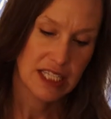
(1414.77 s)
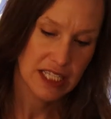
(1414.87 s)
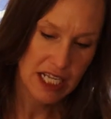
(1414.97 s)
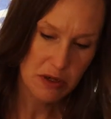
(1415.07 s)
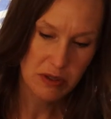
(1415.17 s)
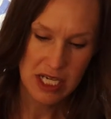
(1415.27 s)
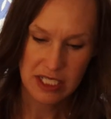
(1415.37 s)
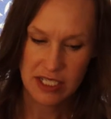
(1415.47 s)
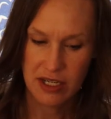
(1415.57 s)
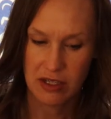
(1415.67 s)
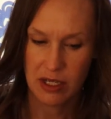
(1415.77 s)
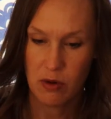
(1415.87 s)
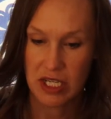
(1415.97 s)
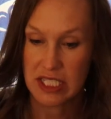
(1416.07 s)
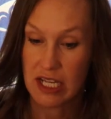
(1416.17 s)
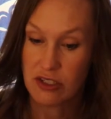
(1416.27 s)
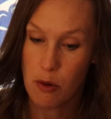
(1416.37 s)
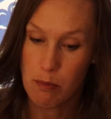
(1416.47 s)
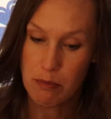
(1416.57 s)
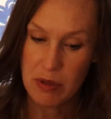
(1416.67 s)
They don't necessarily want to see that.
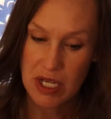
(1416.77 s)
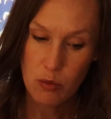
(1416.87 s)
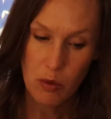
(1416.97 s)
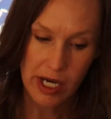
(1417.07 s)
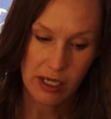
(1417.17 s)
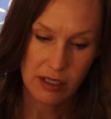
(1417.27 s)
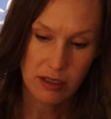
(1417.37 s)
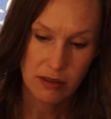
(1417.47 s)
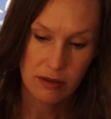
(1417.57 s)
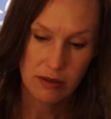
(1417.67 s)
So beware